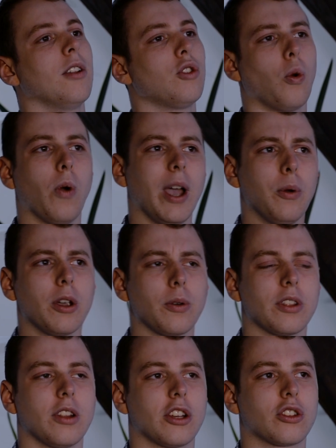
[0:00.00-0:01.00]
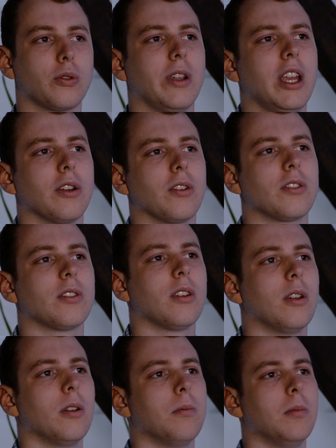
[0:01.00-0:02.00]
So why work with LuxCreators?
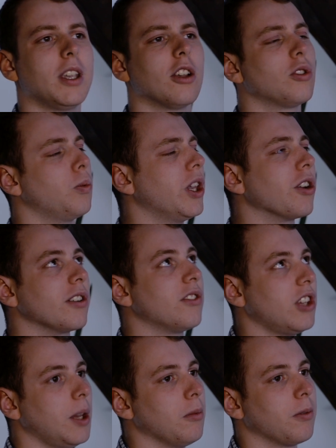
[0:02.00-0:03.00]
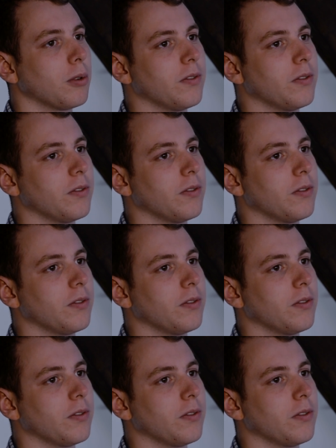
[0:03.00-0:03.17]
Because we are a team of